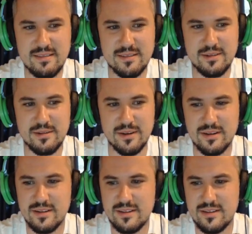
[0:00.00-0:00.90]
Ooh.
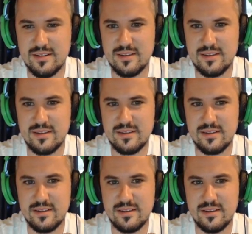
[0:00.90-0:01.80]

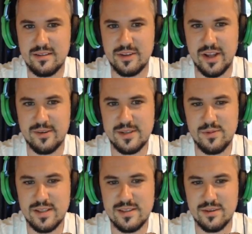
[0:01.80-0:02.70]
Do they always
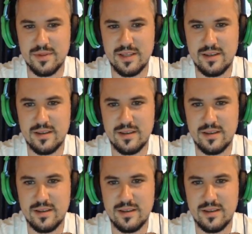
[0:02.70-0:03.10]
want something?